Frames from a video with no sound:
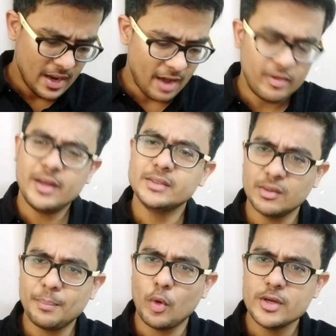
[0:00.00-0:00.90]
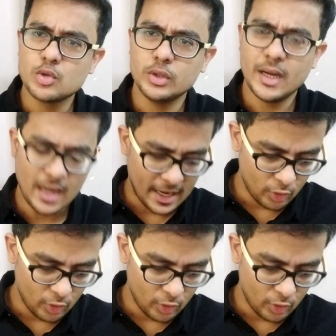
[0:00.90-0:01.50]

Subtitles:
I've written some points so that I